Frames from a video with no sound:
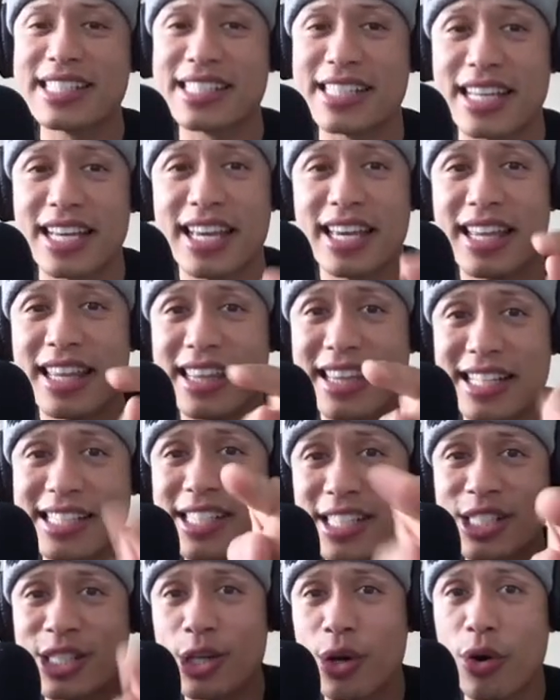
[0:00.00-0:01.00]
it.
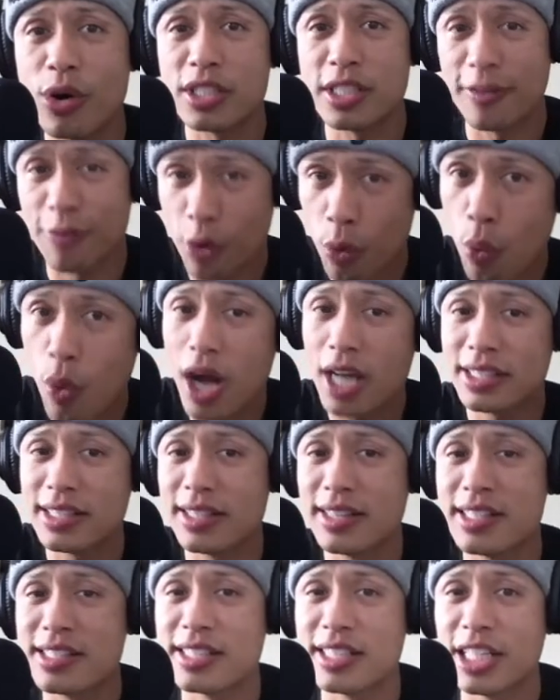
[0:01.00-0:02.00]
This is yours. If you're
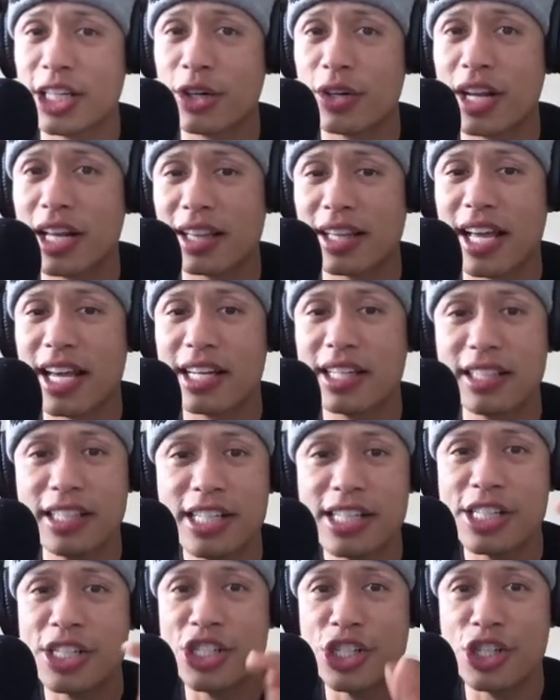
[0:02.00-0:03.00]
watching this and you're in Atlanta,
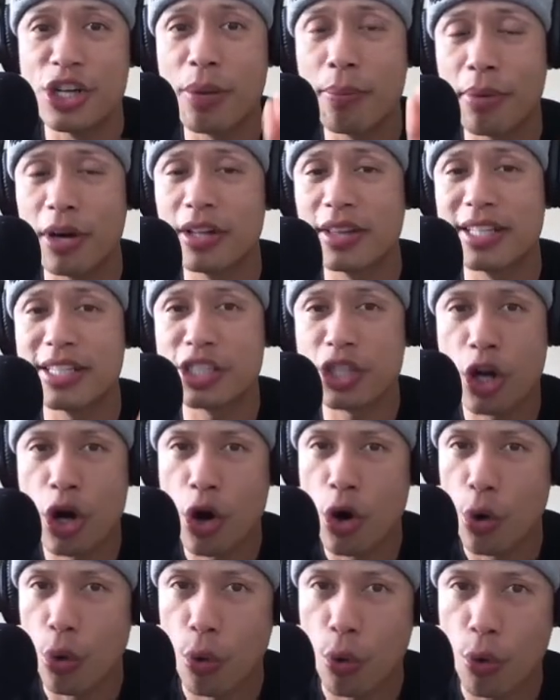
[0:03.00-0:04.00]
jump on this
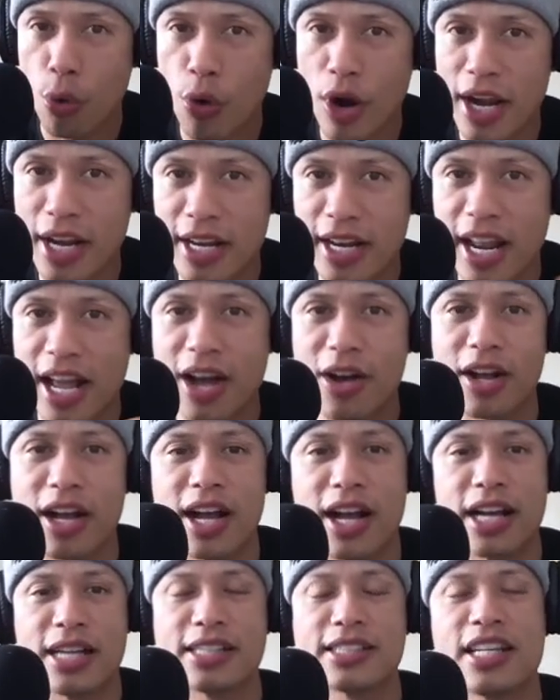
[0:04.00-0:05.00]
right now,
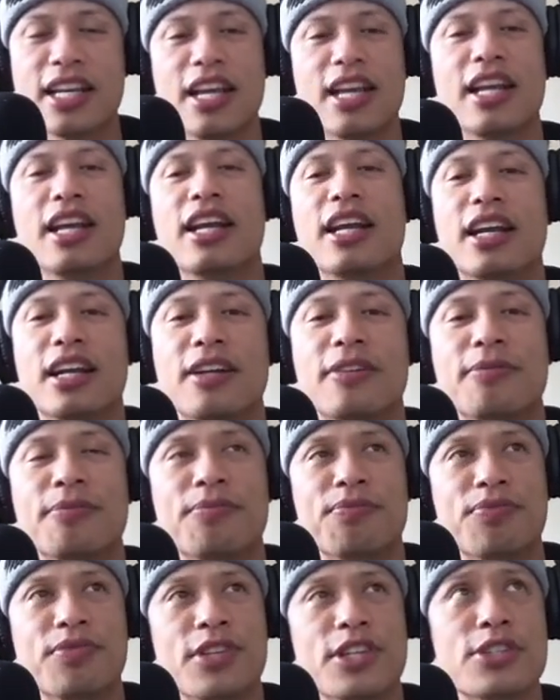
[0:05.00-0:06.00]
guys.
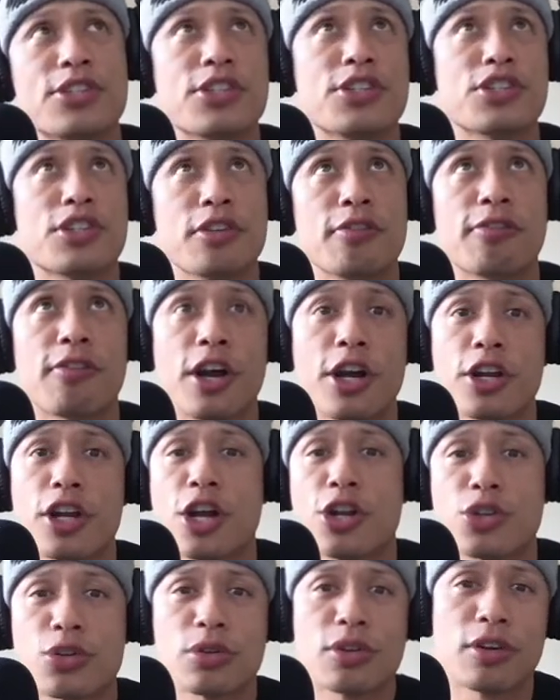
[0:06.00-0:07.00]
This isn't
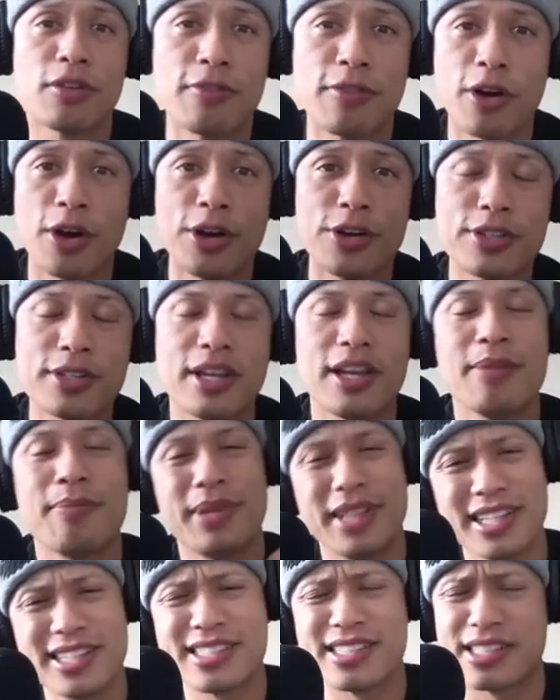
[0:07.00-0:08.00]
financial advice,
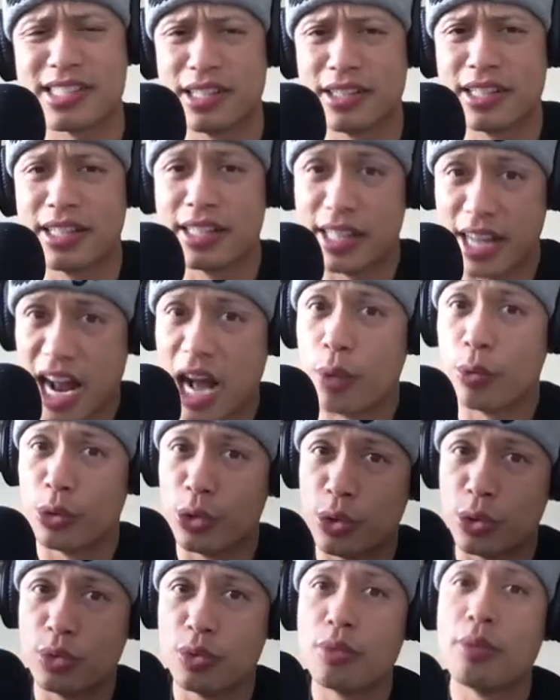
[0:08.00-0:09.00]
but this is something that I
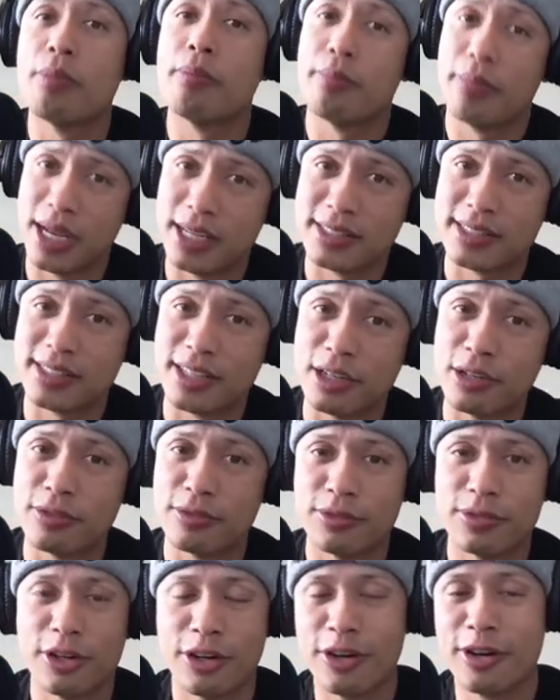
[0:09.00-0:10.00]
would do
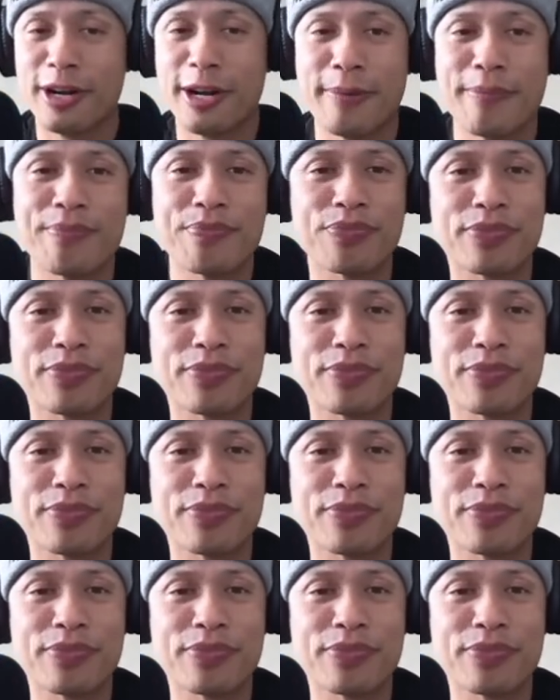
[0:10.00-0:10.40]
myself, all right?